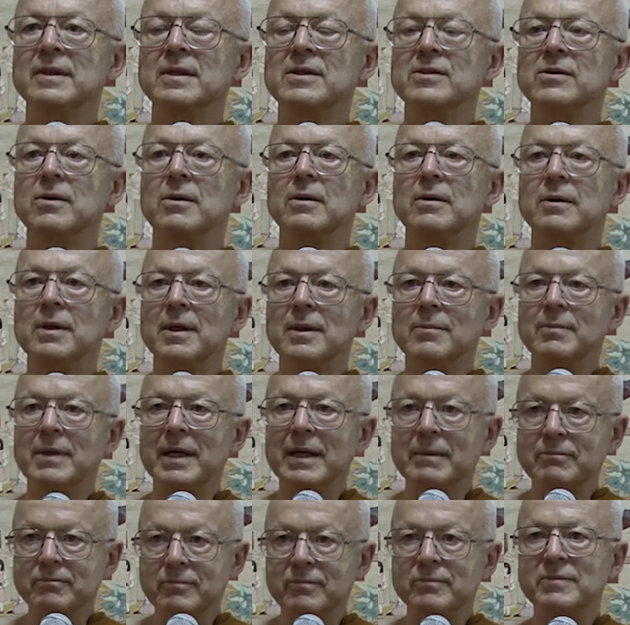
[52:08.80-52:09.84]
So,
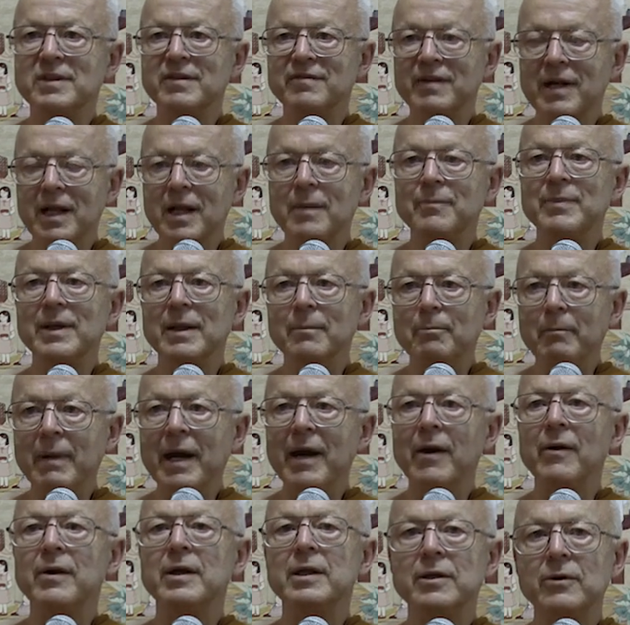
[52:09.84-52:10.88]
by developing
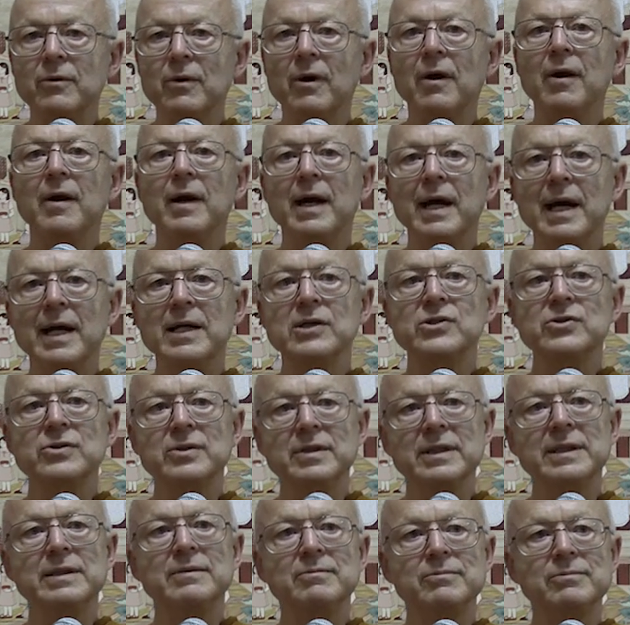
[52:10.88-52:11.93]
merit, you are
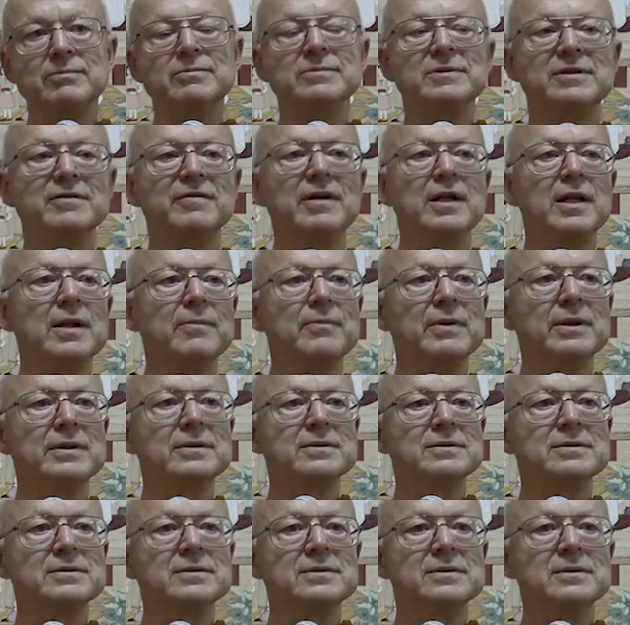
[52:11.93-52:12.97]
actually
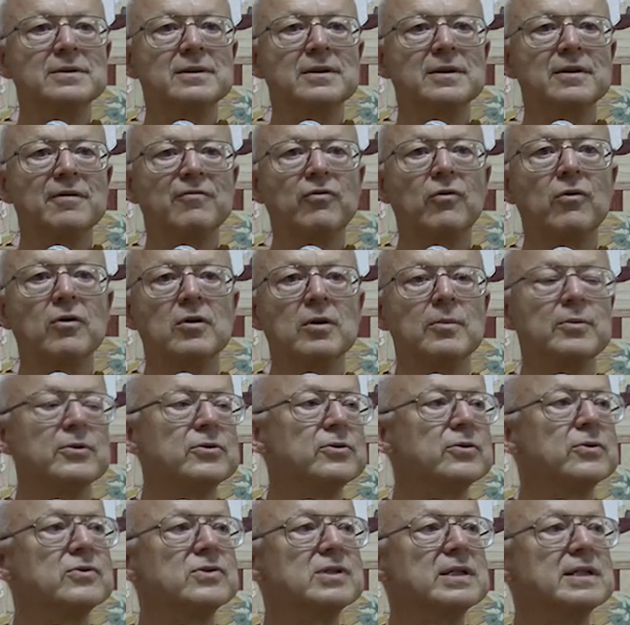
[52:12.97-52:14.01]
developing the Four Noble
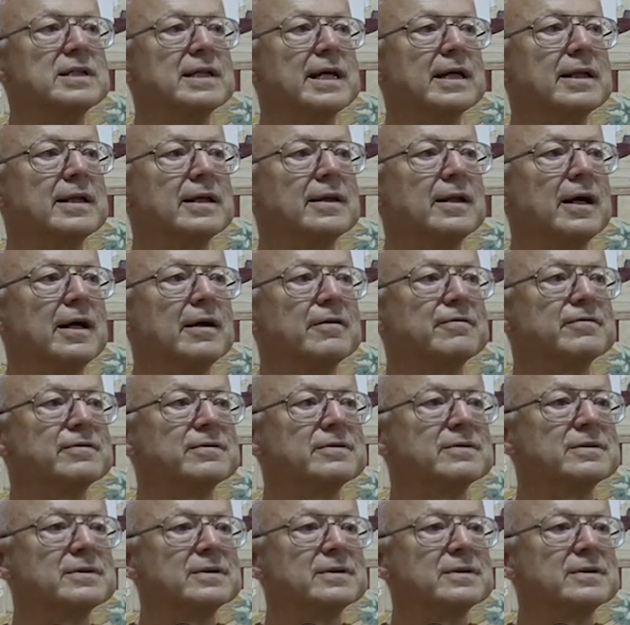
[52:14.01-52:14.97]
Truths in daily life.